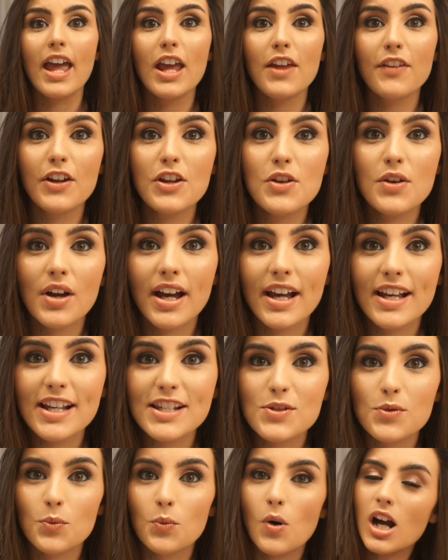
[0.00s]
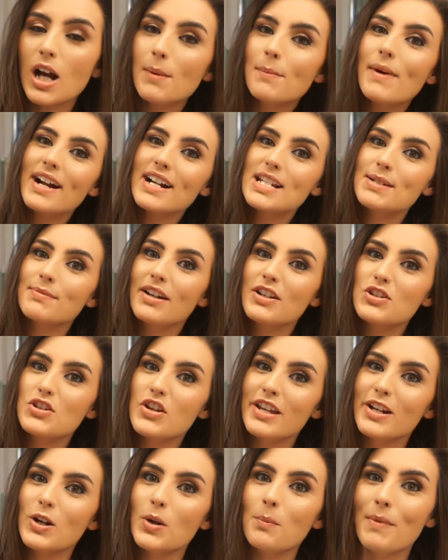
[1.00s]
Hey there you guys, welcome back to my
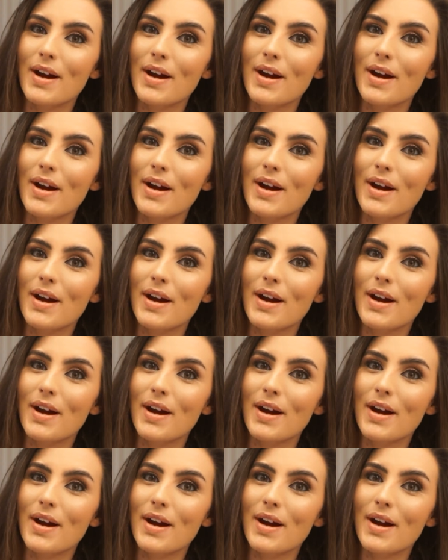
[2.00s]
channel.